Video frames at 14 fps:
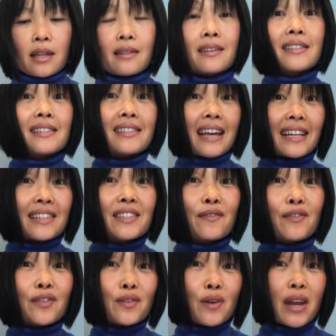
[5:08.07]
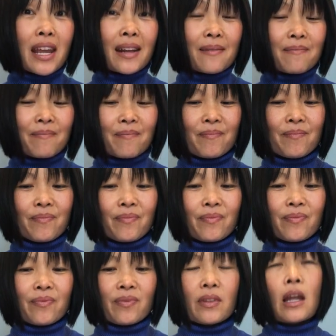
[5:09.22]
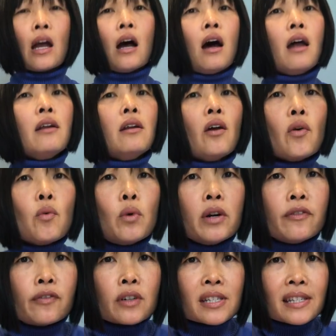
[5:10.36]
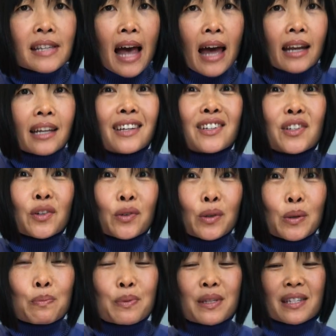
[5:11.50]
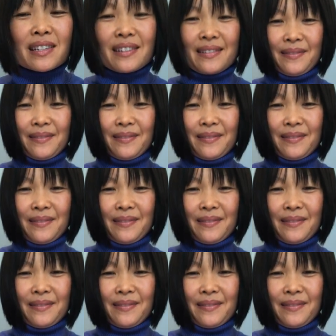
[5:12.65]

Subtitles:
the sets of 3. Another word for set is groups.